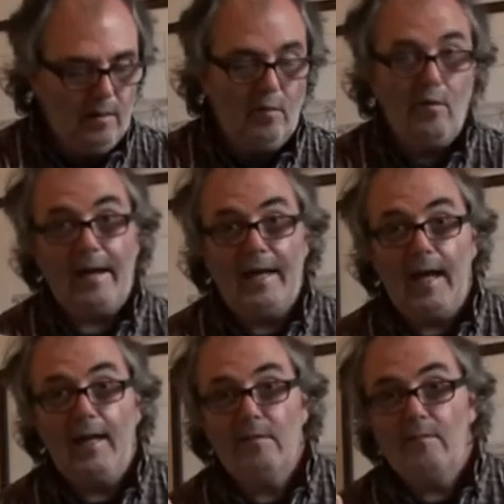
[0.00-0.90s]
or
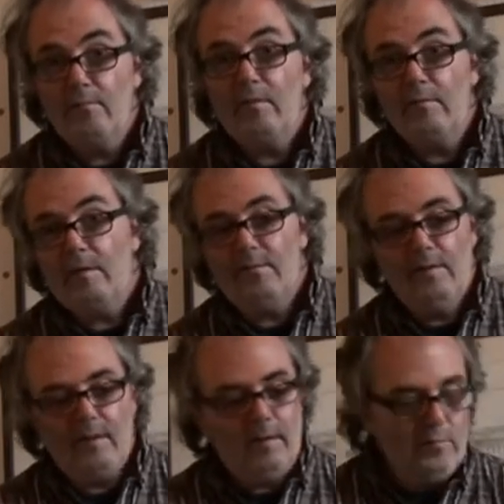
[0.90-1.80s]
again.
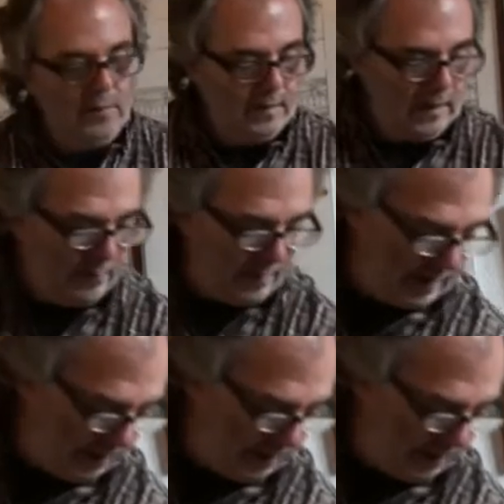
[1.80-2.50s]
I don't think they ever did